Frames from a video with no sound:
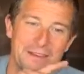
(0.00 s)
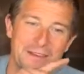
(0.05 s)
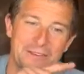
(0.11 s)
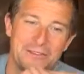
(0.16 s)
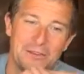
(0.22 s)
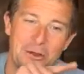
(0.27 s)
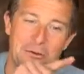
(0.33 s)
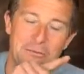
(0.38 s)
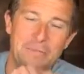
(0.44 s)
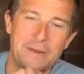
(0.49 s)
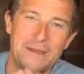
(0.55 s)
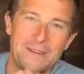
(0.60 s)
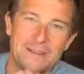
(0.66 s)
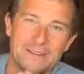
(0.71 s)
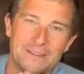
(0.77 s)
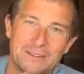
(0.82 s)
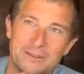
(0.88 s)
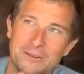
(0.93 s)
don't peak
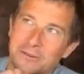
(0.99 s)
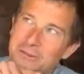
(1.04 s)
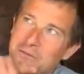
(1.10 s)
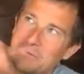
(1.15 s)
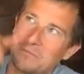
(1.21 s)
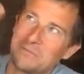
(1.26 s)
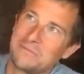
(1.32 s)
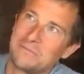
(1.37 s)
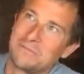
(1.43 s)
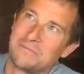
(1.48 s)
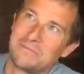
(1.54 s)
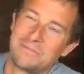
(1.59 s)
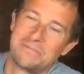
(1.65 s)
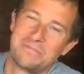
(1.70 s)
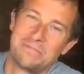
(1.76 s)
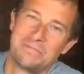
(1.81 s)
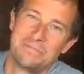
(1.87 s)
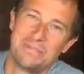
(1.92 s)
at school.
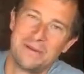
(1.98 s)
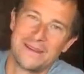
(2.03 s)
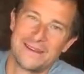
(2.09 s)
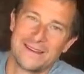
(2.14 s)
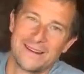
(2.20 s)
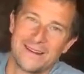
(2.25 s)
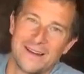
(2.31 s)
Peak in